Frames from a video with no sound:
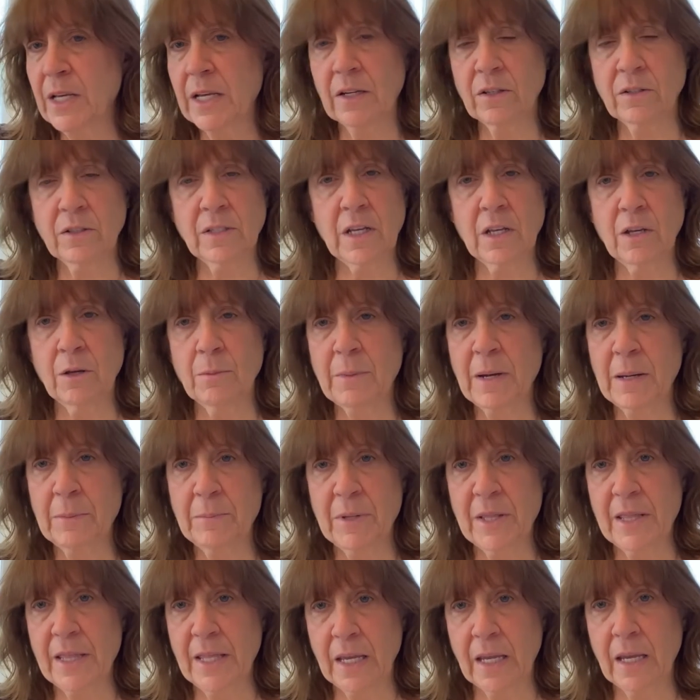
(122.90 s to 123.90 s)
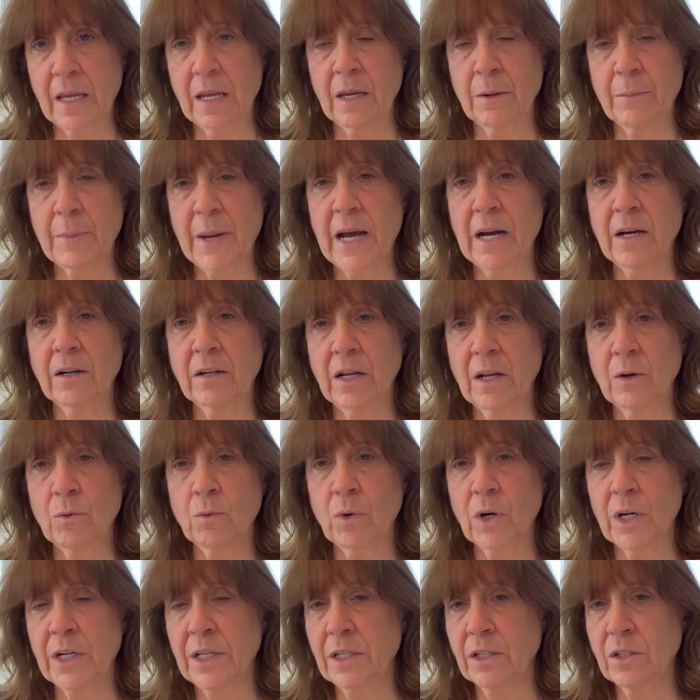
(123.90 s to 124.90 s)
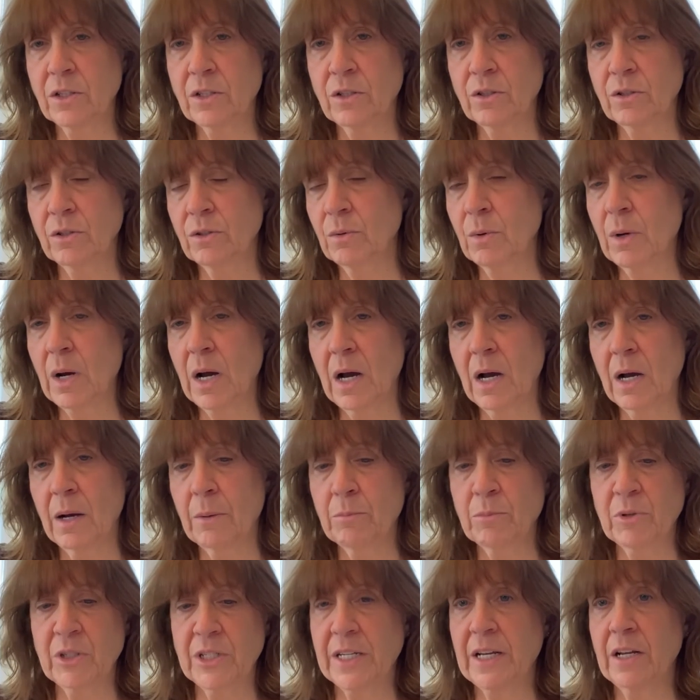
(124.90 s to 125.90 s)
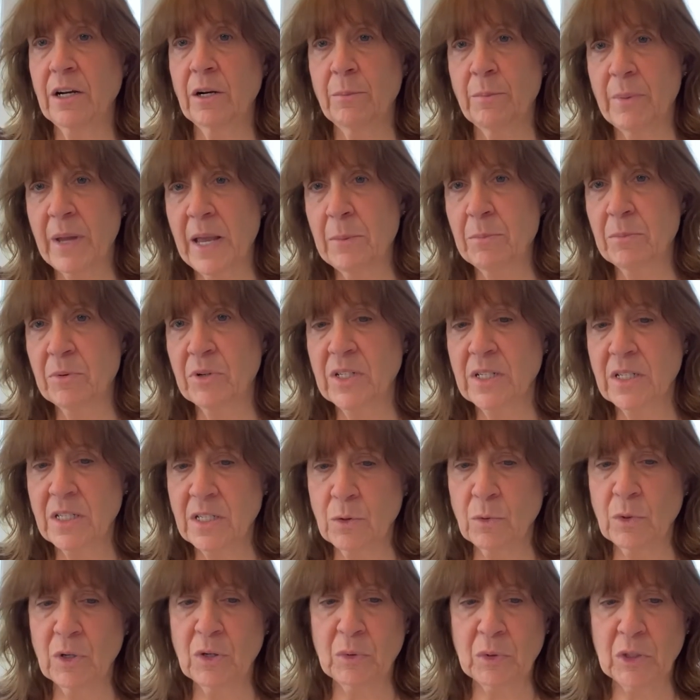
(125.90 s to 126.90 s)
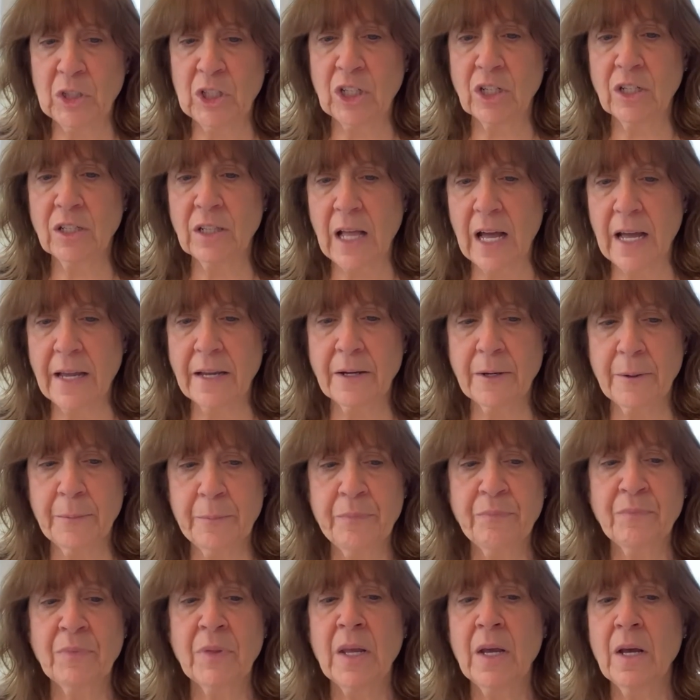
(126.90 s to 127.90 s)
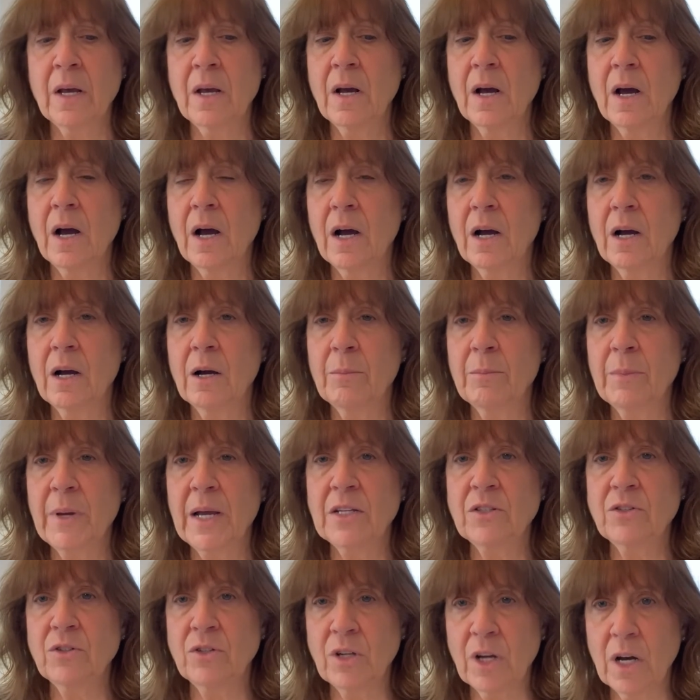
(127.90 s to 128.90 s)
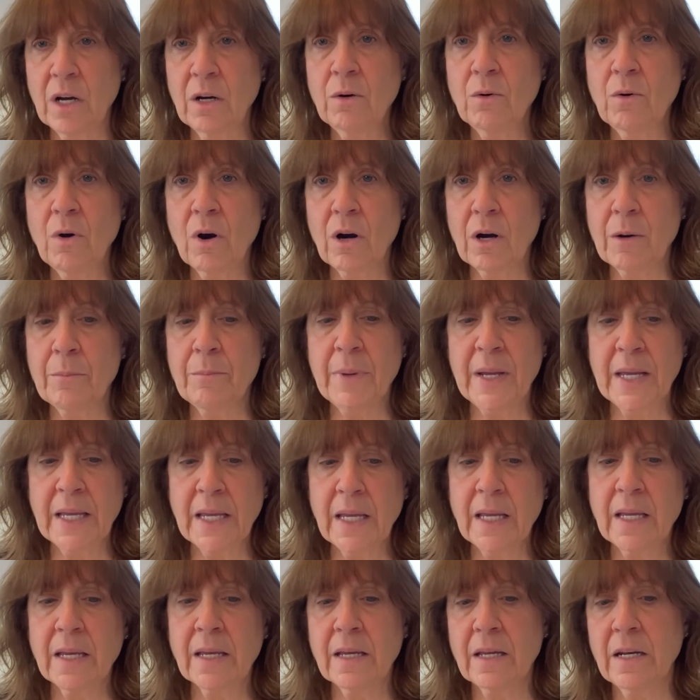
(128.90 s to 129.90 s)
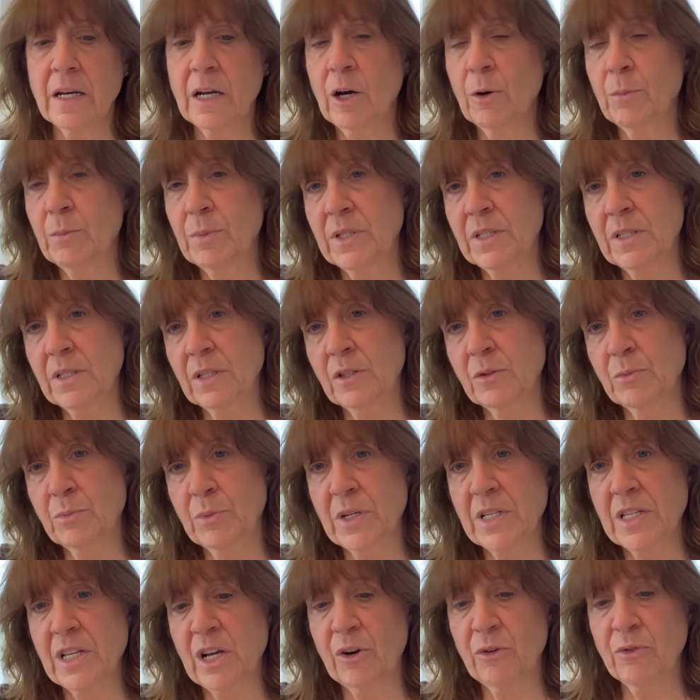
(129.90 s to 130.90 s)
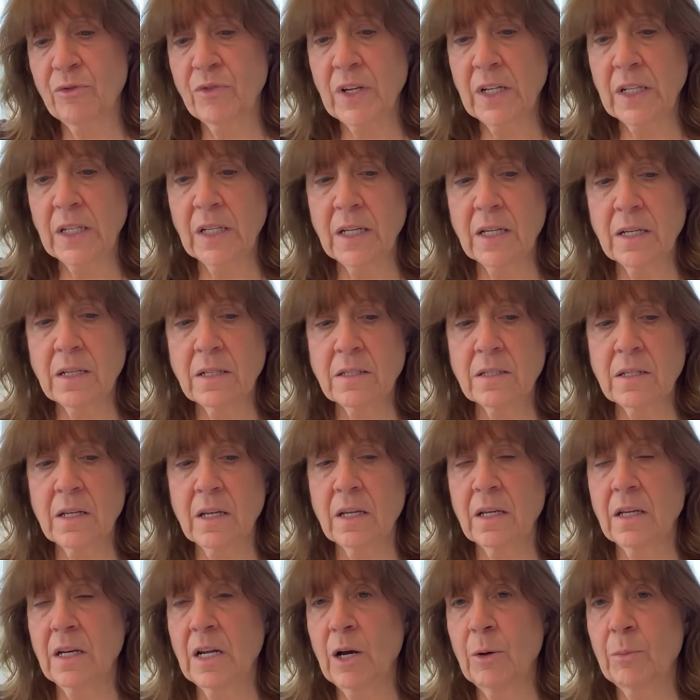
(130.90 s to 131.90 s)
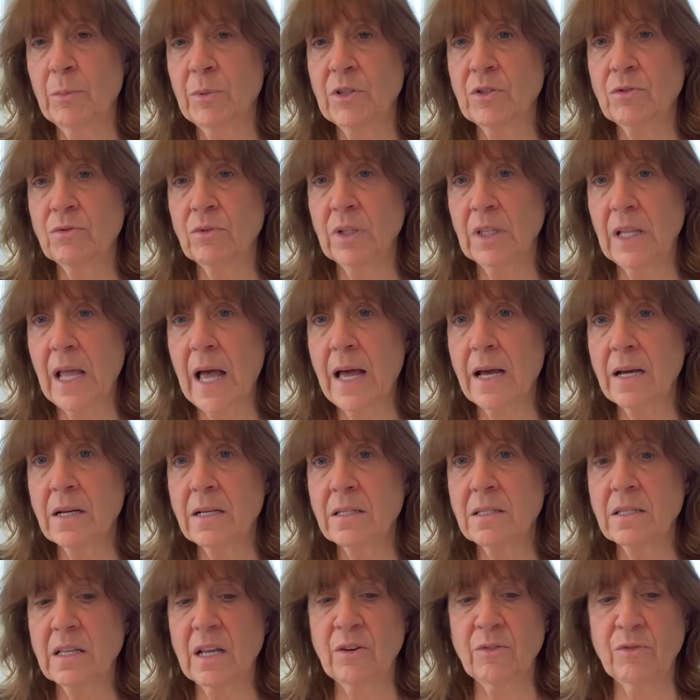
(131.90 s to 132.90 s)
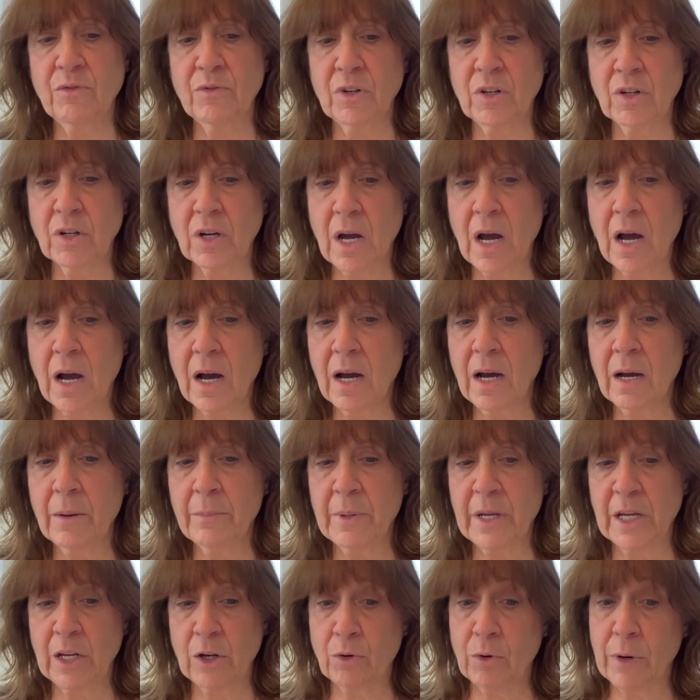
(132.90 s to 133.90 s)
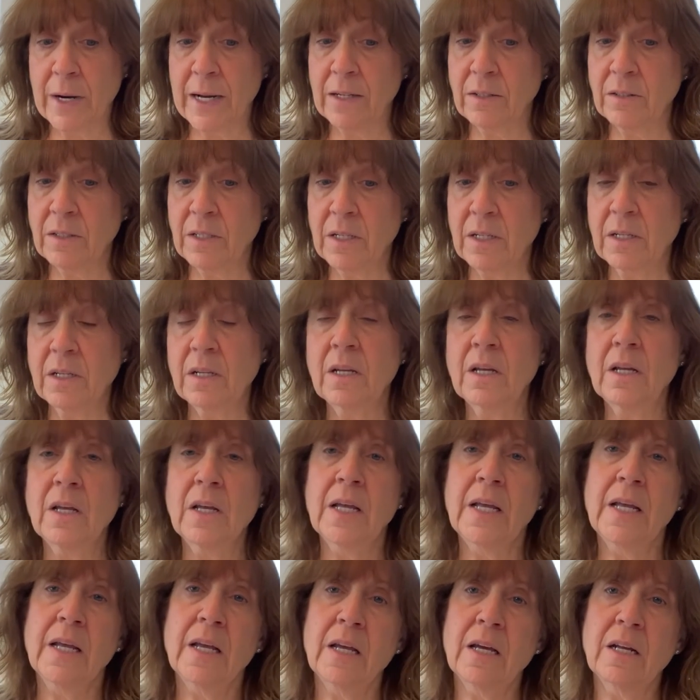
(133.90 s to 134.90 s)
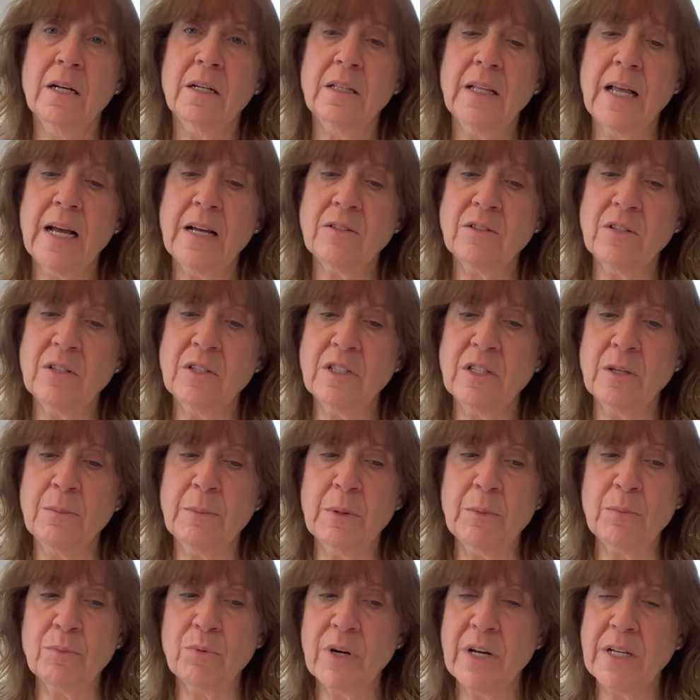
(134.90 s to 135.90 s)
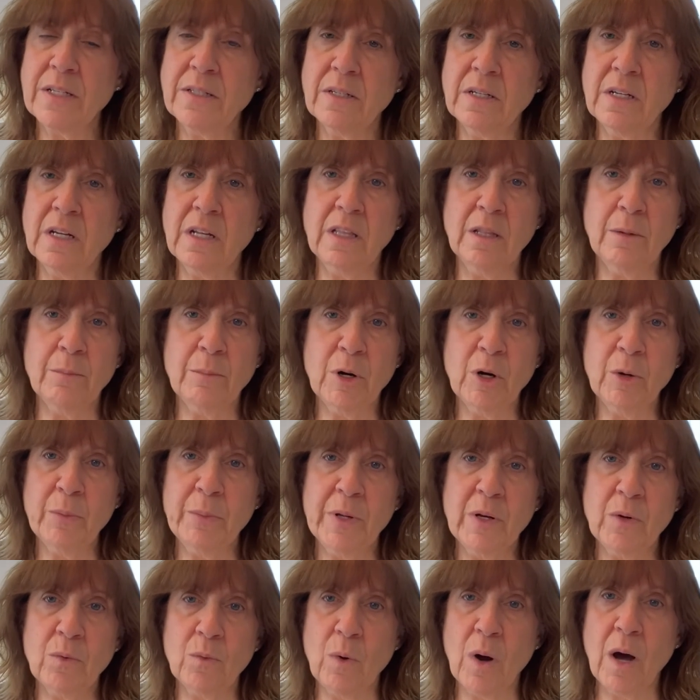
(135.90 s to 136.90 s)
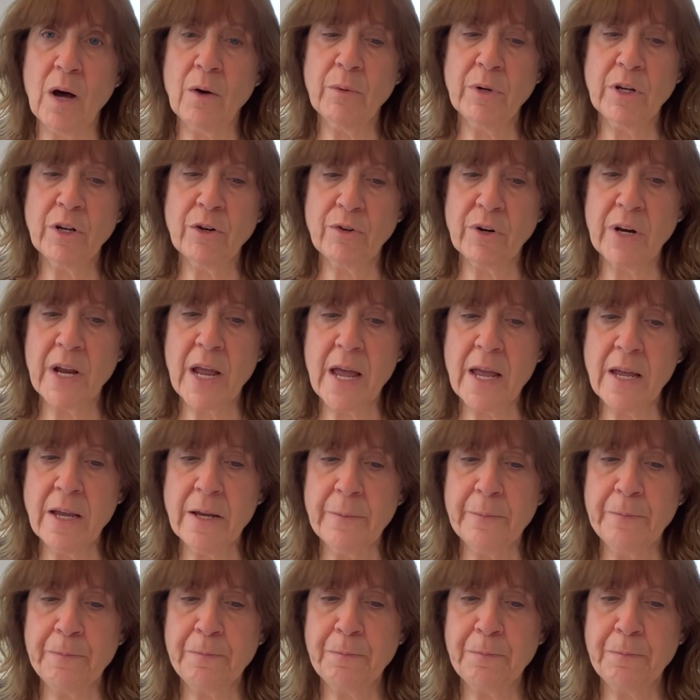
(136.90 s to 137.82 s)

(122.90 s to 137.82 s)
else that you might be thinking about and wanting to put down on paper and see what it would look like. As you know, art making can help us express our feelings. It can help us relax and feel calm and grounded. It allows us to be present in the moment while we create.